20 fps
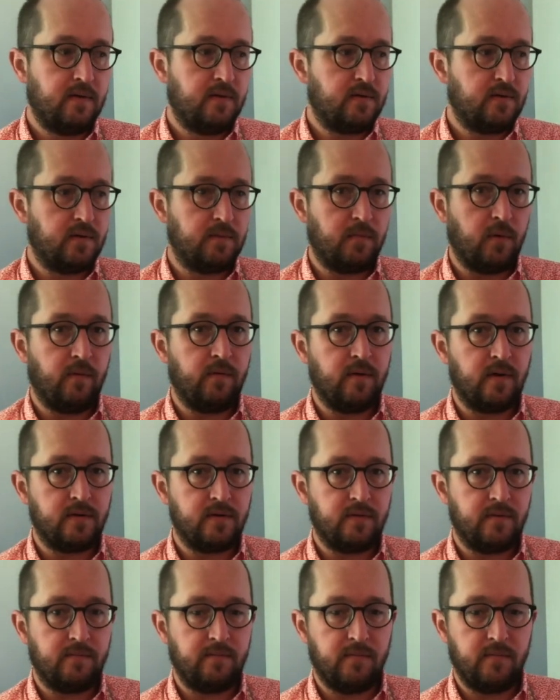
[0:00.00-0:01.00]

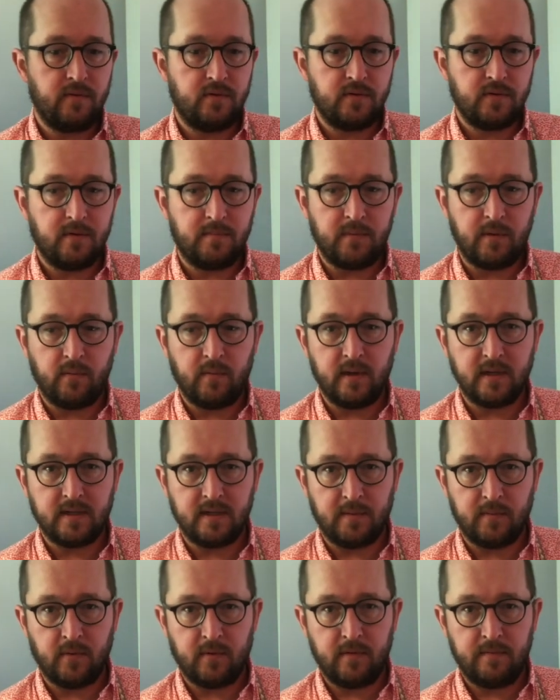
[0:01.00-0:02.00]
should be
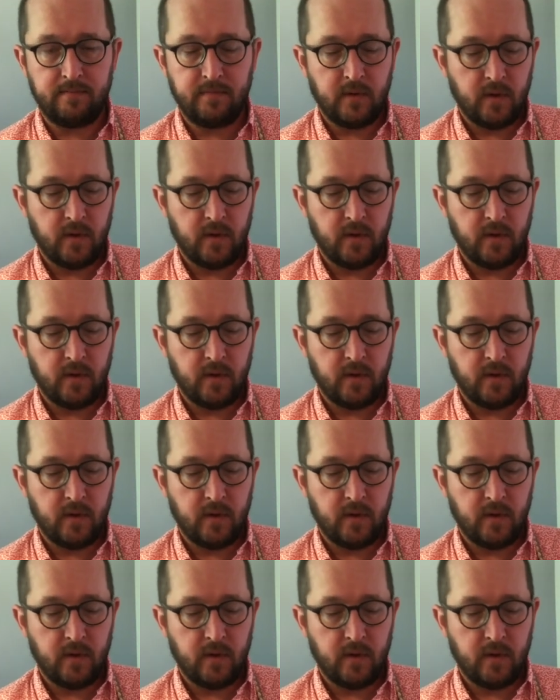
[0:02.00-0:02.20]
reasonable.